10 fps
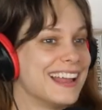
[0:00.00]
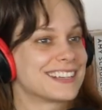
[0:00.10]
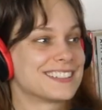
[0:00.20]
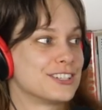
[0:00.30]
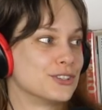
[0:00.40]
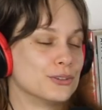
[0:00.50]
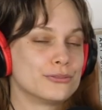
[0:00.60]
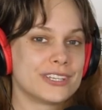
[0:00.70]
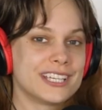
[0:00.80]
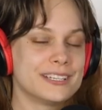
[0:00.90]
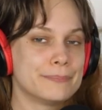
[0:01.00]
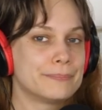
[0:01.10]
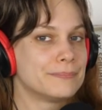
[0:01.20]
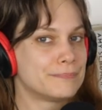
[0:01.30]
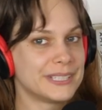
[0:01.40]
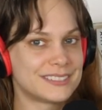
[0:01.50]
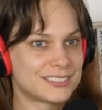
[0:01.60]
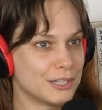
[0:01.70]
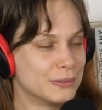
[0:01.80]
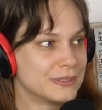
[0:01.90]
and acted goofy,
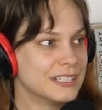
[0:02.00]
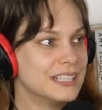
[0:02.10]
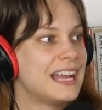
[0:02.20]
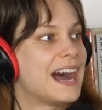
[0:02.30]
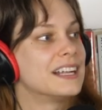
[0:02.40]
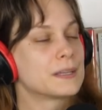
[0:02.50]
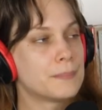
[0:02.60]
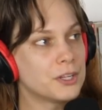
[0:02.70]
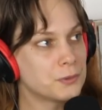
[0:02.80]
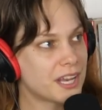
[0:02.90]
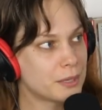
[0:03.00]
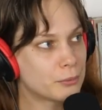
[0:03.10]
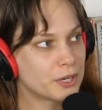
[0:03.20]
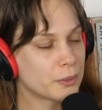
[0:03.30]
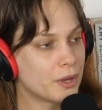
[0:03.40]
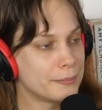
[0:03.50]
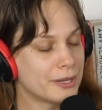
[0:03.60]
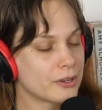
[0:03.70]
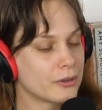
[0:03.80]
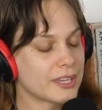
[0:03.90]
please don't. Alec Baldwin had a boring one about